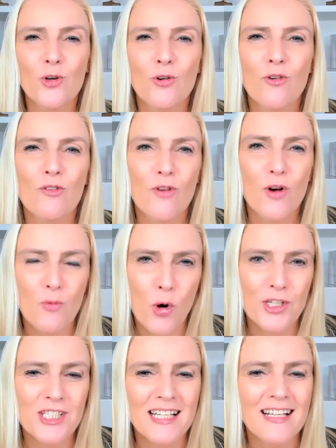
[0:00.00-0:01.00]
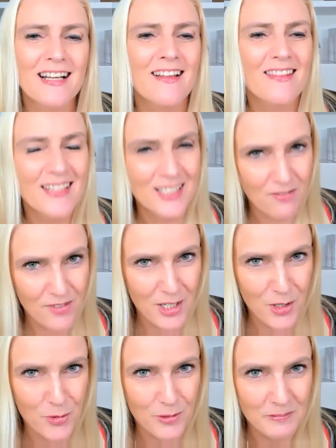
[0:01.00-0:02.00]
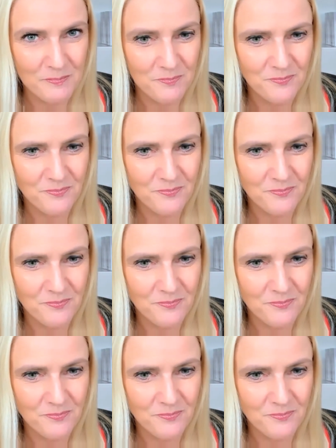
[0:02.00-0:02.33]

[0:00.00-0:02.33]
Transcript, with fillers: you for watching this video.